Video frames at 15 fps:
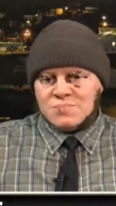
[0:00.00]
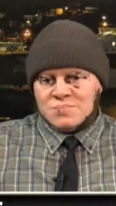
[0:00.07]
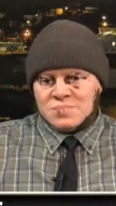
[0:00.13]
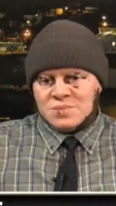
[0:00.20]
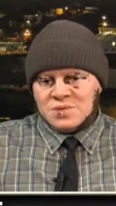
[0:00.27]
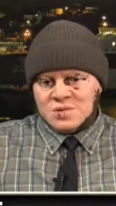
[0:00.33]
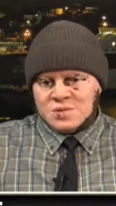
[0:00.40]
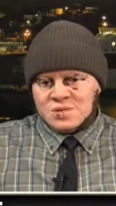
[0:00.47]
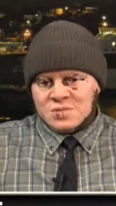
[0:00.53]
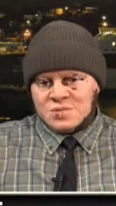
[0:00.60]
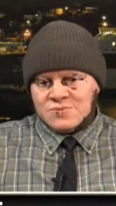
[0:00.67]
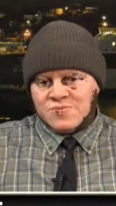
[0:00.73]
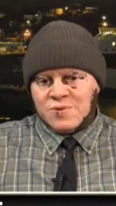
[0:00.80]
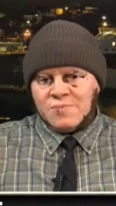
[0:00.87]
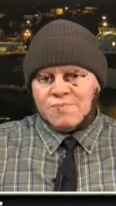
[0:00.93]
the,
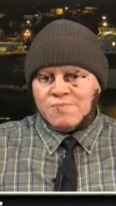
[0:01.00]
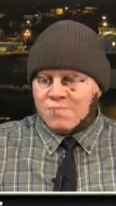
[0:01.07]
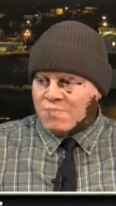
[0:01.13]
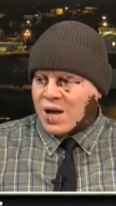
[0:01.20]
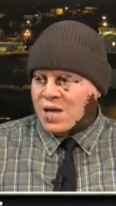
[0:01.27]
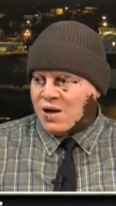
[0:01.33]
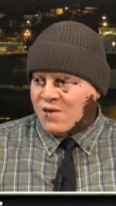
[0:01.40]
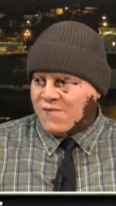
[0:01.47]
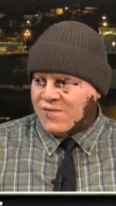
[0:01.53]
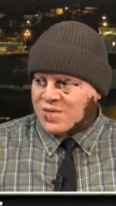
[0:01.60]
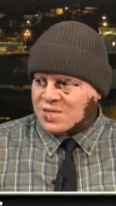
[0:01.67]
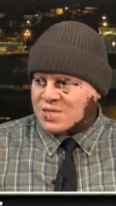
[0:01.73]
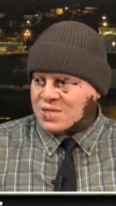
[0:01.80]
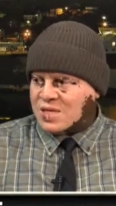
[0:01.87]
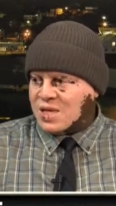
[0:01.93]
the from my
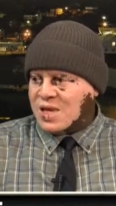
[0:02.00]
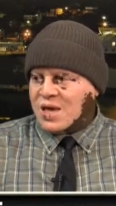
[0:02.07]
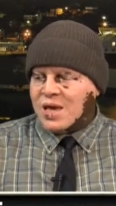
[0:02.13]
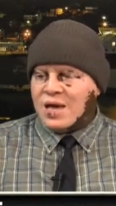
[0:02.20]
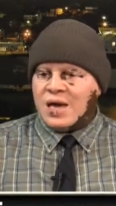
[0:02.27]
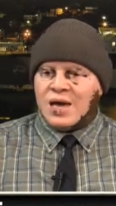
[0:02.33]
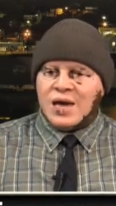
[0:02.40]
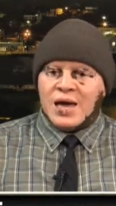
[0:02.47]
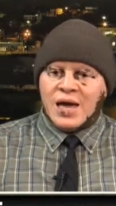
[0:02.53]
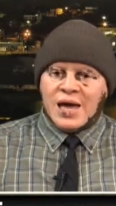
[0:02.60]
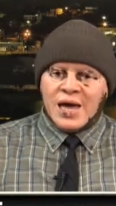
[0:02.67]
office Okay.